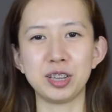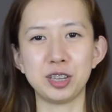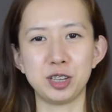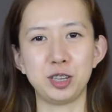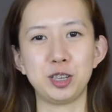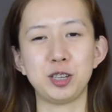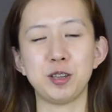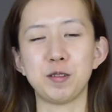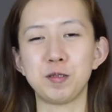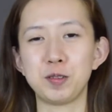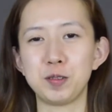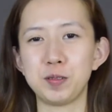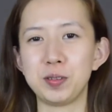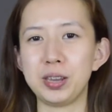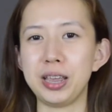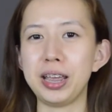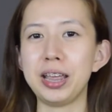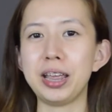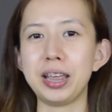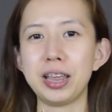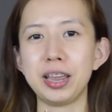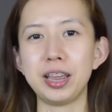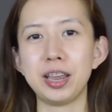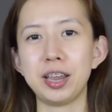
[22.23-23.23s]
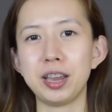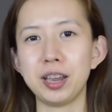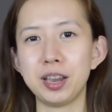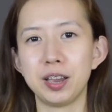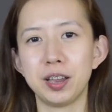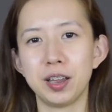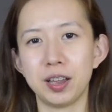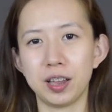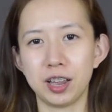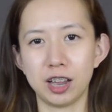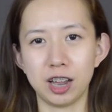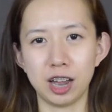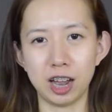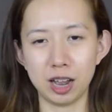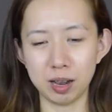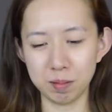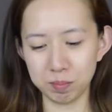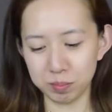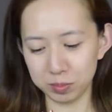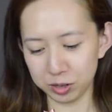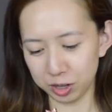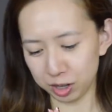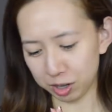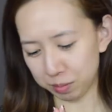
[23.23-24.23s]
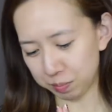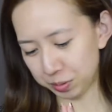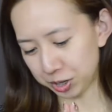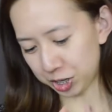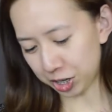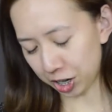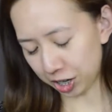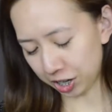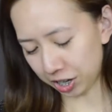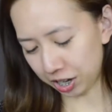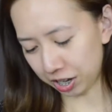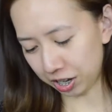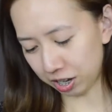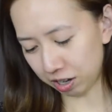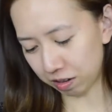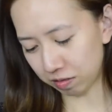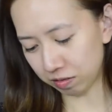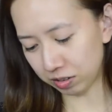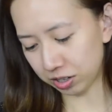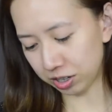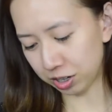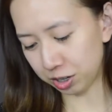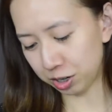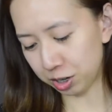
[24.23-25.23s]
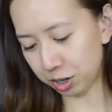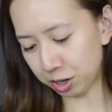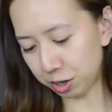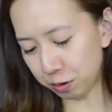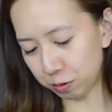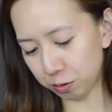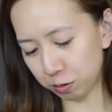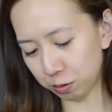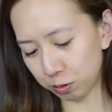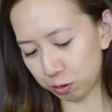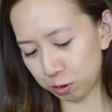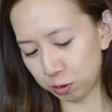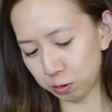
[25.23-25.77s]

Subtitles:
So today I'm gonna be checking out the new